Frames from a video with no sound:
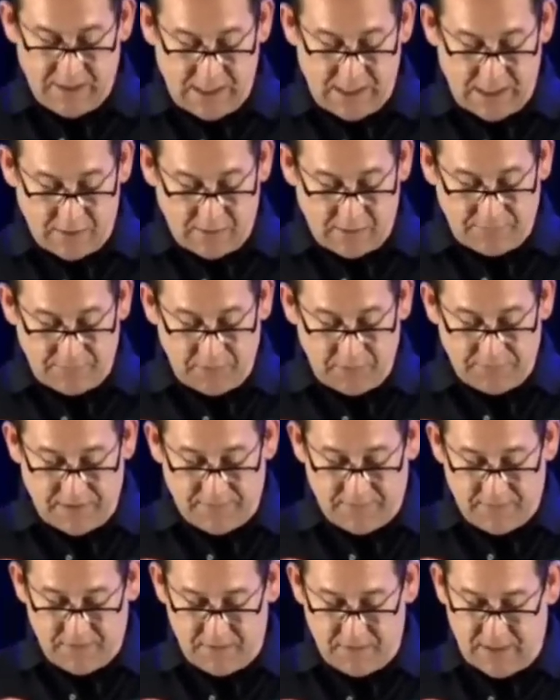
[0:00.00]
Now, if you've
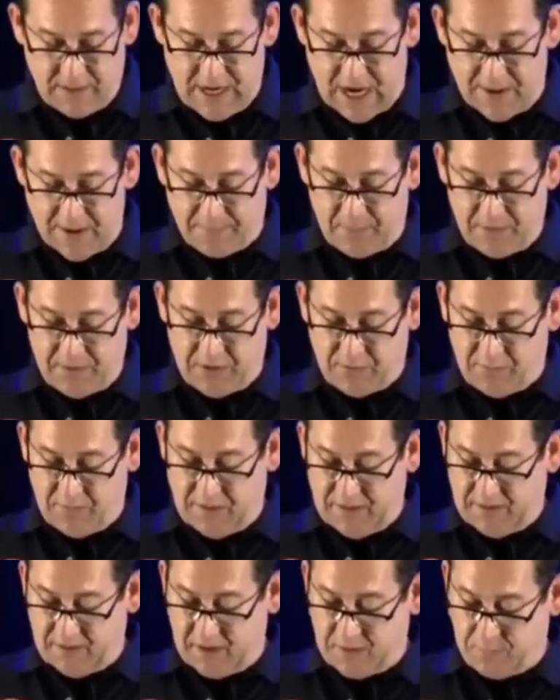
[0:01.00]
ever happened to
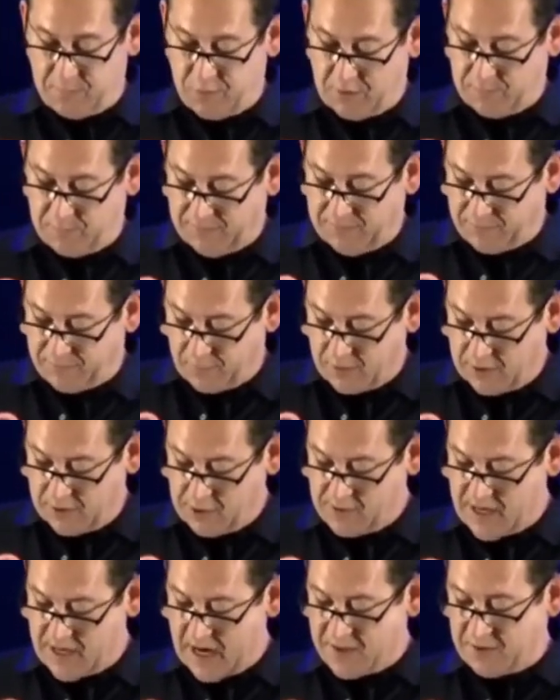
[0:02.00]
read this book before
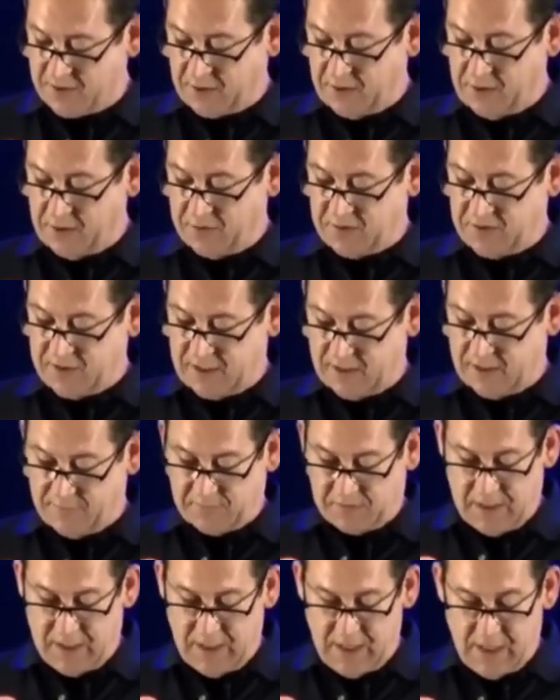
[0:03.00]
and you're asking
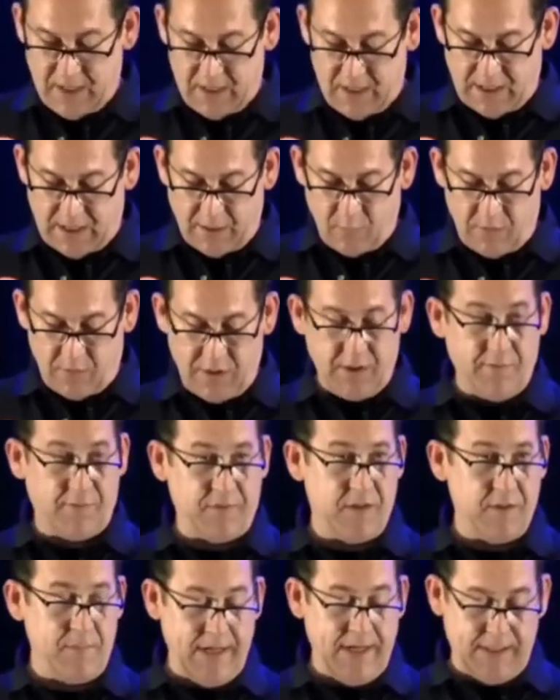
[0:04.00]
yourselves, I wonder
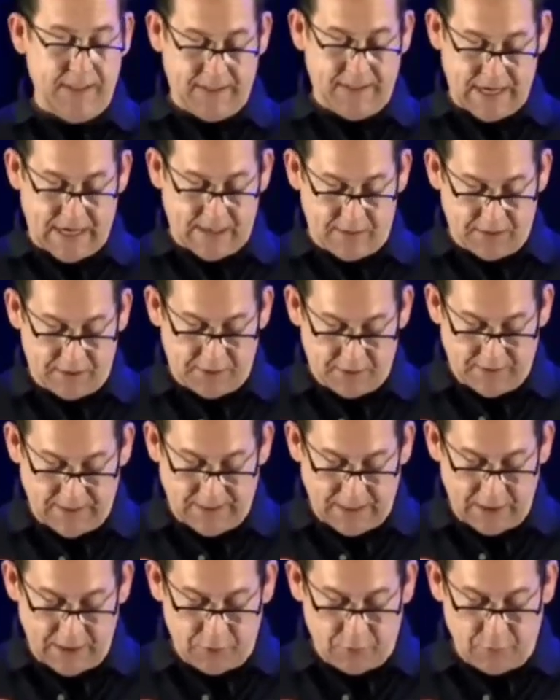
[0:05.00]
if the main character,
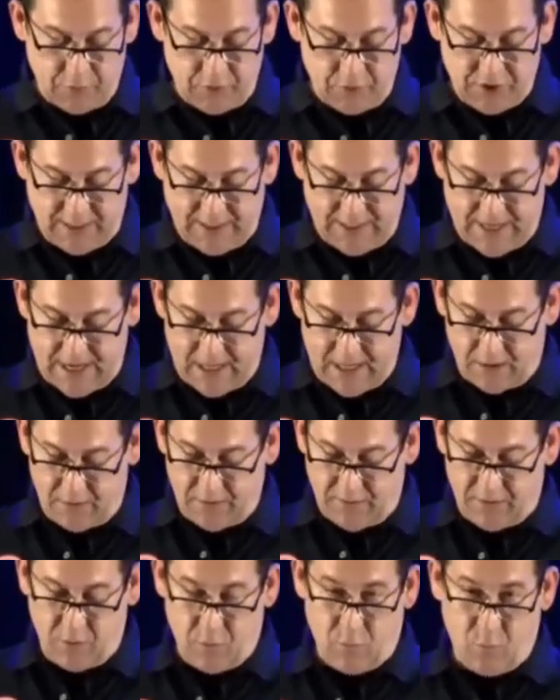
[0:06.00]
Andrew J.
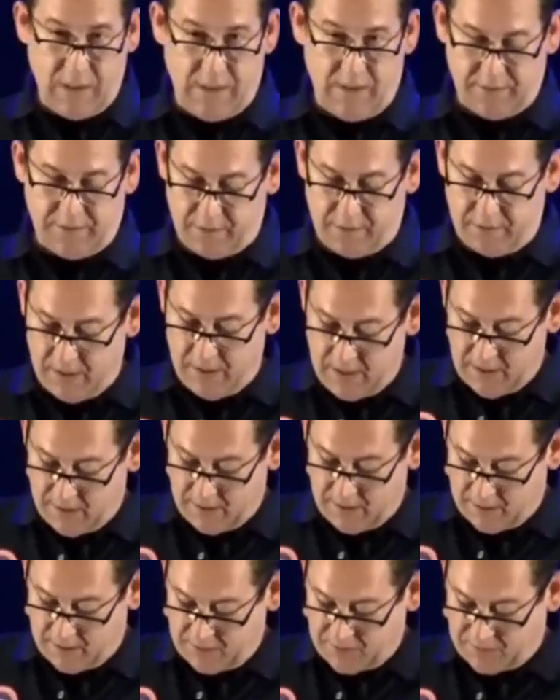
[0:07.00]
Heller the welder,
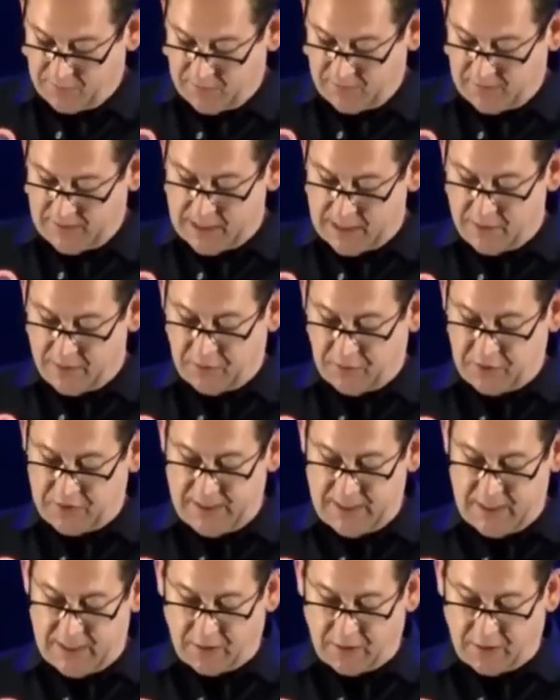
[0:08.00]
is really Eric J.